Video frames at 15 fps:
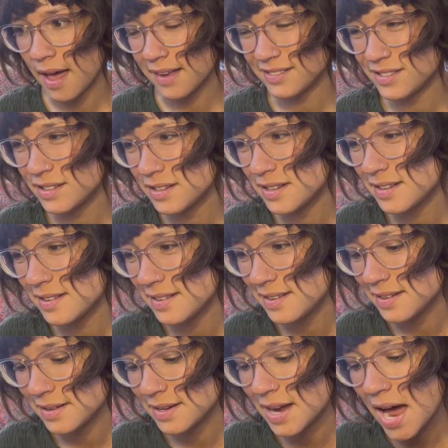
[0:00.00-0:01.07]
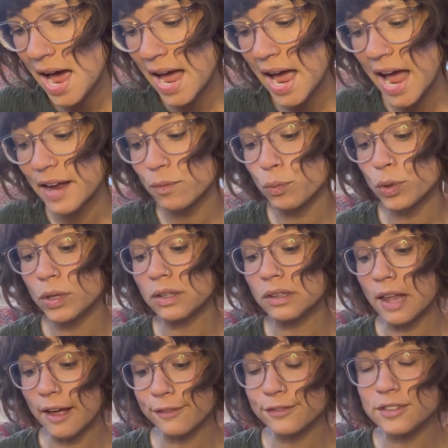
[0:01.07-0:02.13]
I, yeah, I would
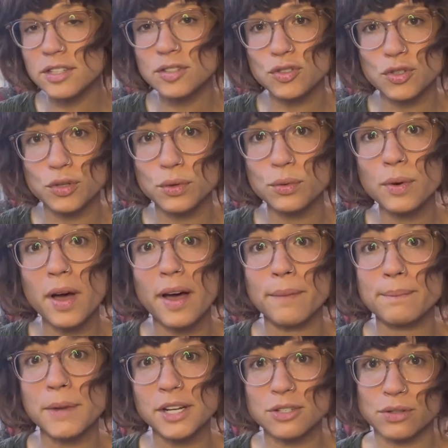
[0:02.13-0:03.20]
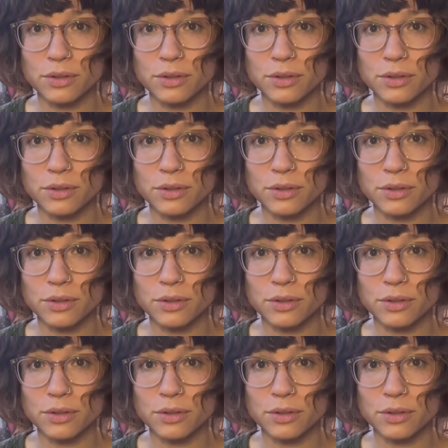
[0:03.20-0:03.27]
love to do a much